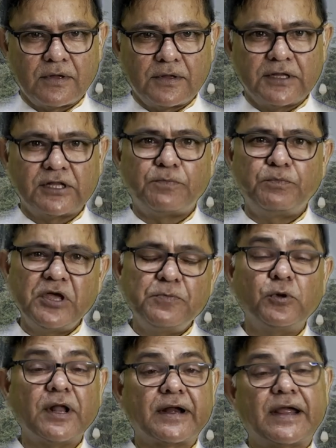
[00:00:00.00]
that the
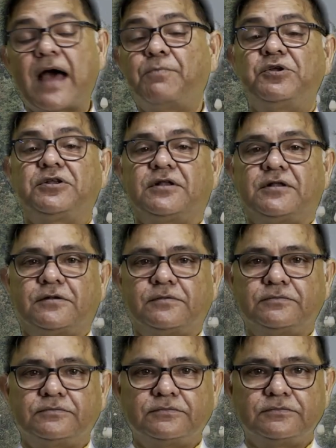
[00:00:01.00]
people are capital,
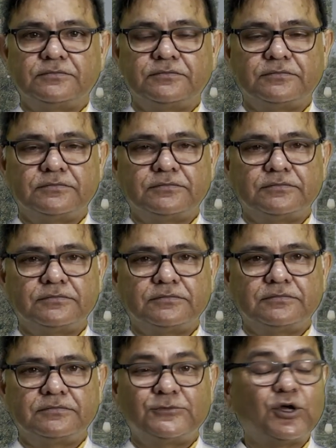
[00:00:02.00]

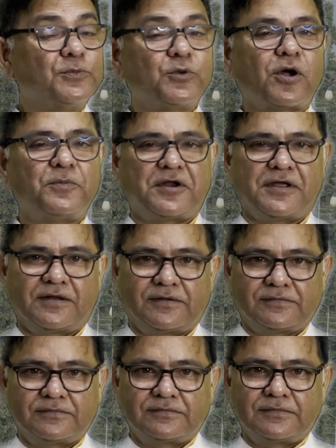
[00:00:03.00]
not property.
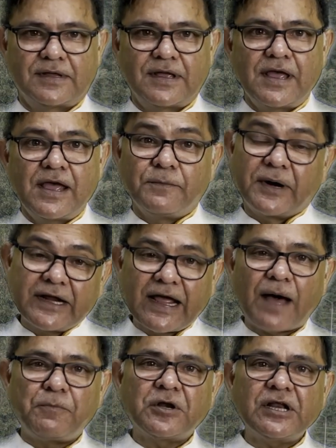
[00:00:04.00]
But
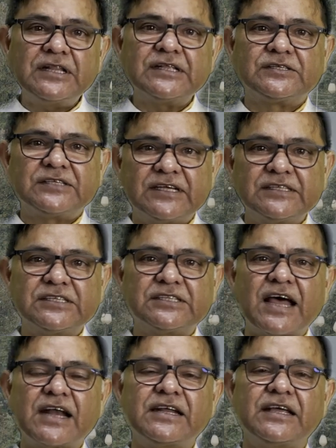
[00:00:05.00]
capital in the sense
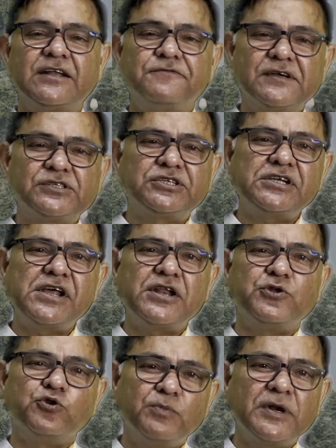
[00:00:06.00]
that investing in
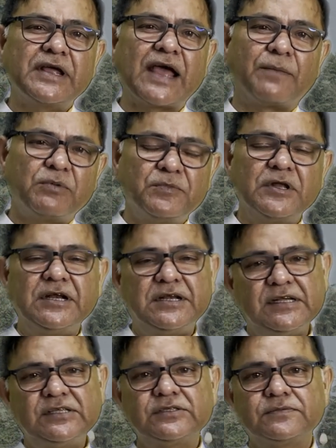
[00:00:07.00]
human
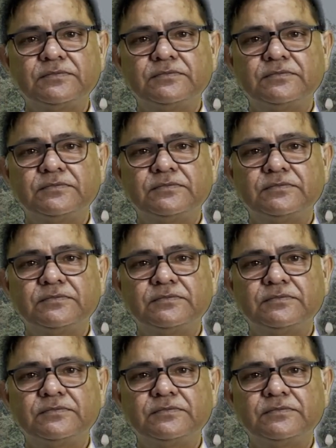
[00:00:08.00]
capabilities